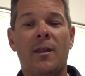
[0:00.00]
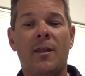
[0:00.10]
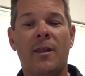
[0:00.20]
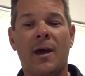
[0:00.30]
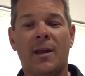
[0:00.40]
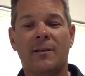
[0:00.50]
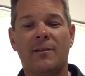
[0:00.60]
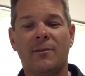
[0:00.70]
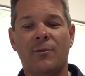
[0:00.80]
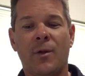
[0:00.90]

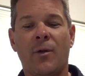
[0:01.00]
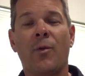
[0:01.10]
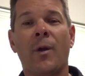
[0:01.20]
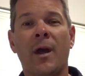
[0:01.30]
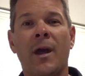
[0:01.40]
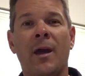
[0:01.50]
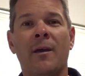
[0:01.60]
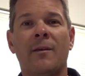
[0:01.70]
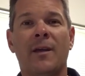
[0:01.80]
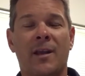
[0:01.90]
that we're aware
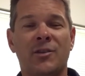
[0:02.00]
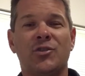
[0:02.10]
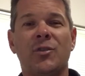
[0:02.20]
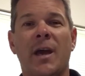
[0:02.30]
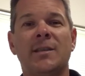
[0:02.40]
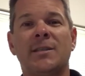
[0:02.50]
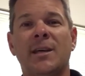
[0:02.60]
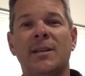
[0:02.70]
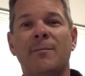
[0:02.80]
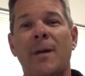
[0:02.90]
that a student has
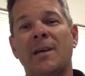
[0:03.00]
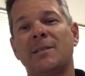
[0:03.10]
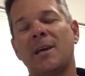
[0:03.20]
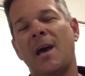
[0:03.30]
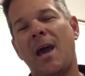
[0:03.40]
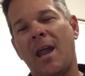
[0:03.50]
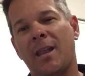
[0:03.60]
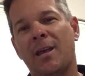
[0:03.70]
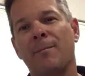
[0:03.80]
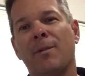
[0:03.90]
attended Mass, and
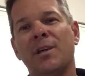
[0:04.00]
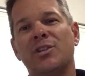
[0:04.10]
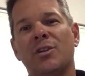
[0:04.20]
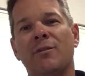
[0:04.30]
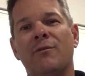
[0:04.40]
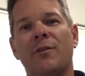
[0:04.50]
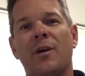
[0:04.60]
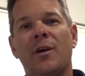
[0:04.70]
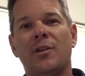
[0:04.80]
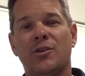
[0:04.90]
at the completion of
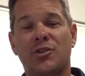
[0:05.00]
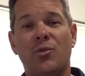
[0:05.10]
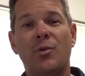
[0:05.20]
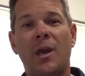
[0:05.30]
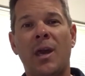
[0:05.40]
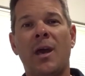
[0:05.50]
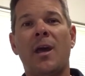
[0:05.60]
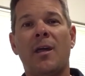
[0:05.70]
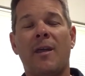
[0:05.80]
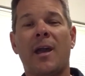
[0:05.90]
the school year,
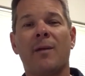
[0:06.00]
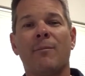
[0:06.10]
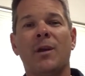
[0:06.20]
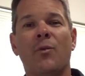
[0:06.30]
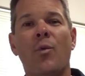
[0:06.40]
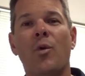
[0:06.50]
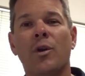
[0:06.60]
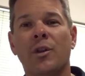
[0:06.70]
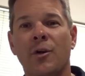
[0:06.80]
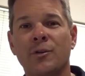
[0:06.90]
they can be
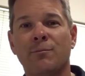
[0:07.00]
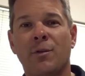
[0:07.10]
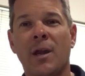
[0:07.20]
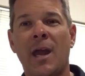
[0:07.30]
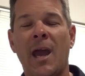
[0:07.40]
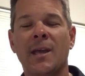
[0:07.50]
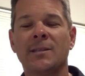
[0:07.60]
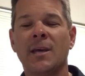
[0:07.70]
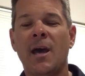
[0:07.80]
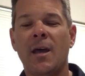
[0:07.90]
awarded those prayer
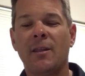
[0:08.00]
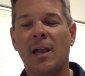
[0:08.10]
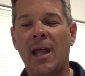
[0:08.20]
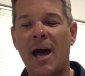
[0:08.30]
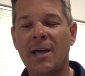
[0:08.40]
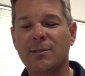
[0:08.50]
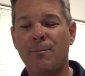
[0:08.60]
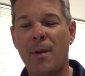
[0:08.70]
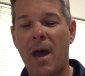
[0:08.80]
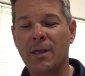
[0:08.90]
hands. The
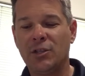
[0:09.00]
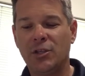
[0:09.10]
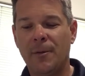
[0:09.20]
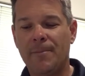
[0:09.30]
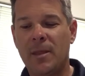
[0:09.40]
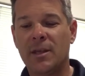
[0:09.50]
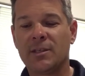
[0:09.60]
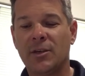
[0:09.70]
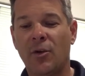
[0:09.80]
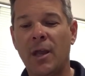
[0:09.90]
last badge that
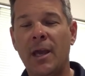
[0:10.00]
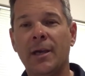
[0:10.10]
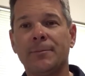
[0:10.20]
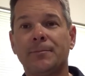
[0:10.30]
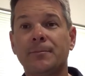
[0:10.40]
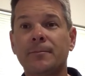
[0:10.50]
isn't on here